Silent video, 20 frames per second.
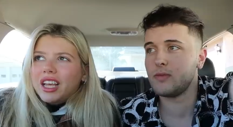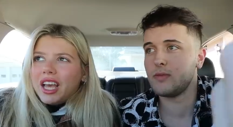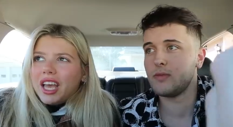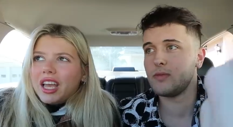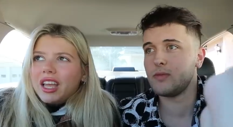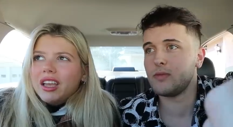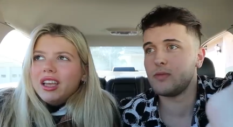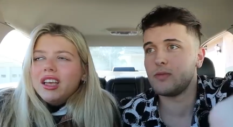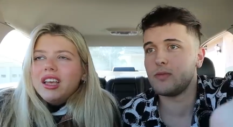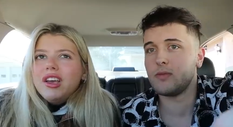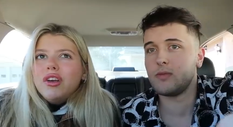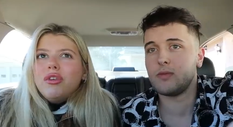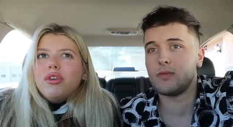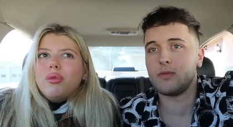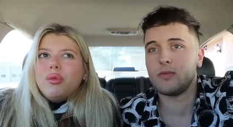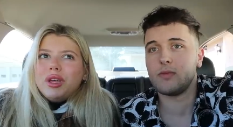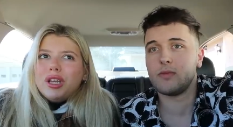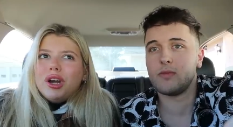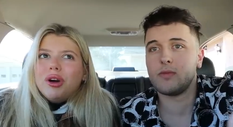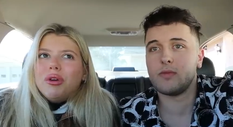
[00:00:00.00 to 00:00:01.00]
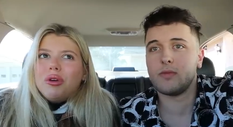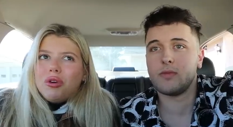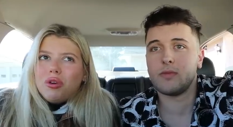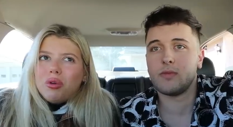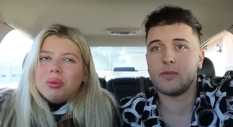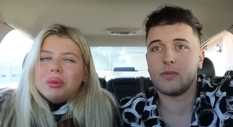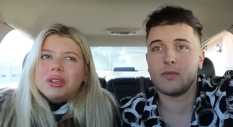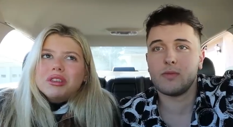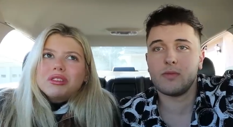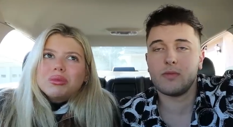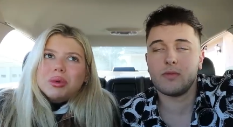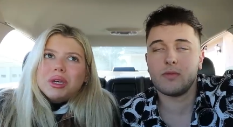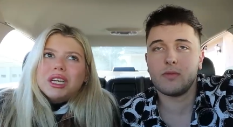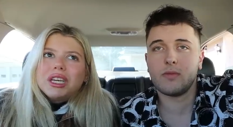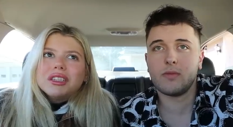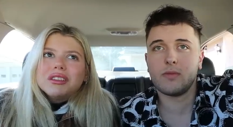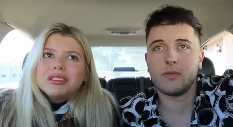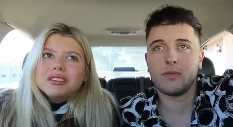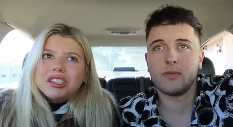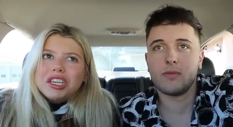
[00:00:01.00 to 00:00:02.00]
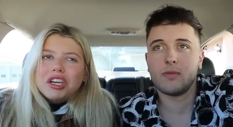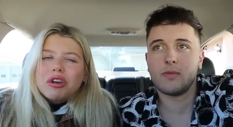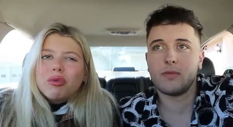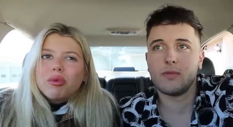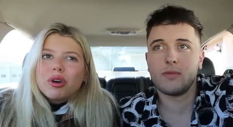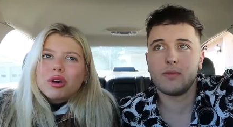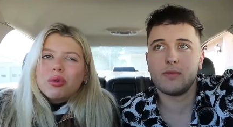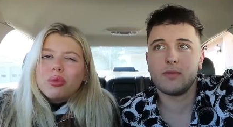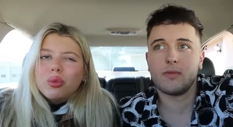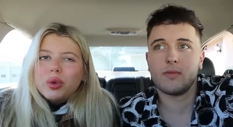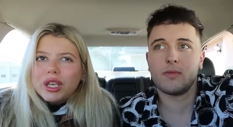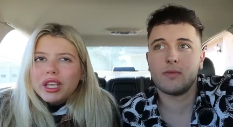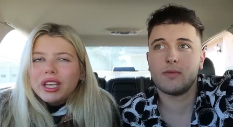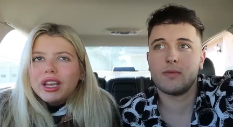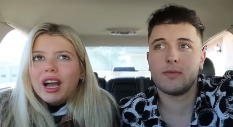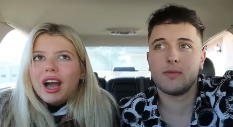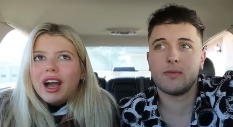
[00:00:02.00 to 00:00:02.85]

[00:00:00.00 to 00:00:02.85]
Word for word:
Speaker 1: day when we go home this week and seeing where we